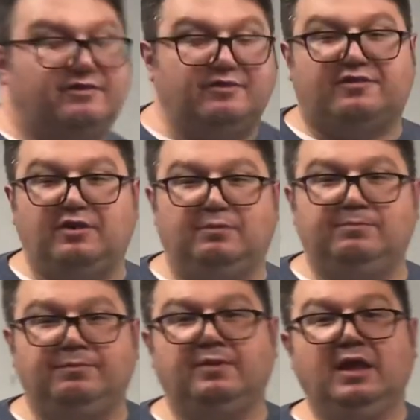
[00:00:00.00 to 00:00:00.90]

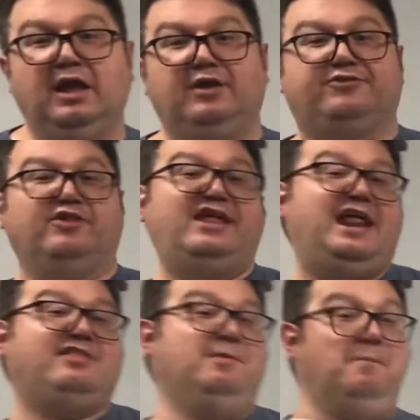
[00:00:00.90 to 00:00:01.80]
system so that
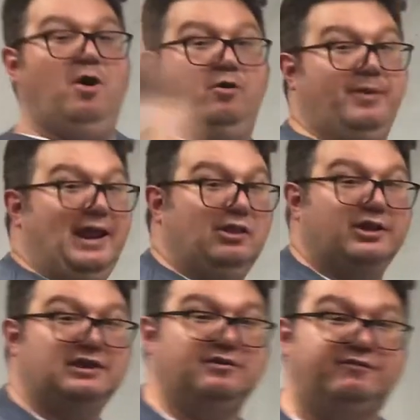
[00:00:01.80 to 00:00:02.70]
at the moment I
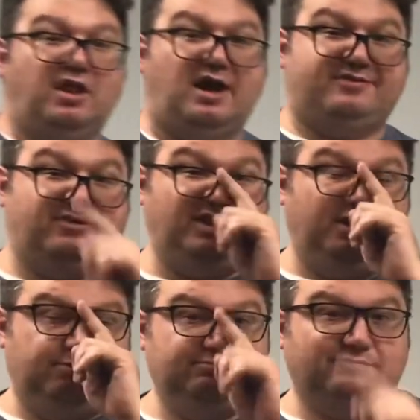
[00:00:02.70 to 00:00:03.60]
look at the
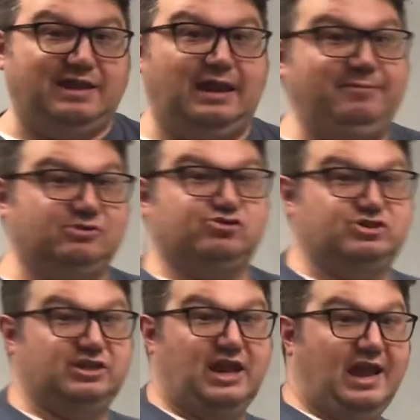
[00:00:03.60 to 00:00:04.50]
velocity that I'm
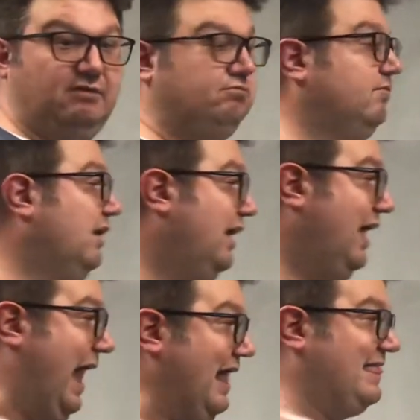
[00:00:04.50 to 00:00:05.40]
interested at, at